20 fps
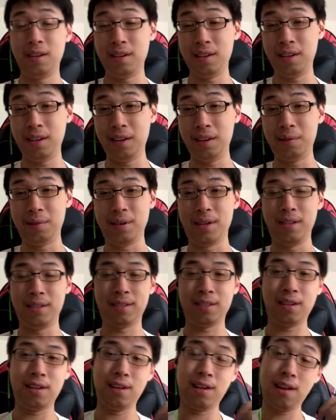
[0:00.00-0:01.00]

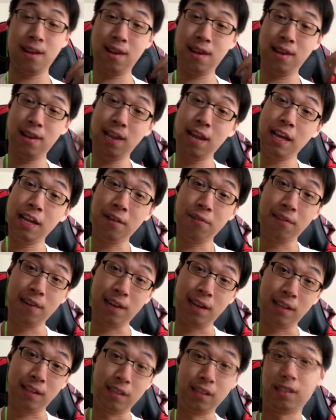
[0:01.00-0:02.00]
Anyways, like if you
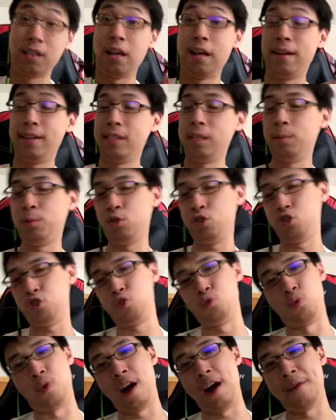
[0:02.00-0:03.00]
like this,
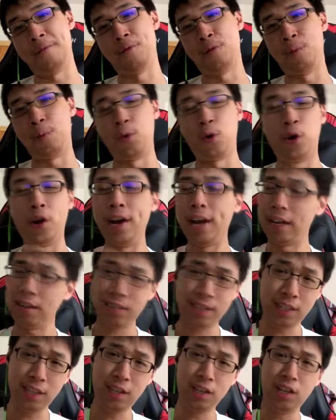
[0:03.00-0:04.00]
subscribe for more, and I'll
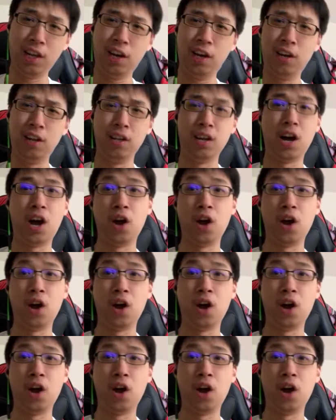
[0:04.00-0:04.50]
see you all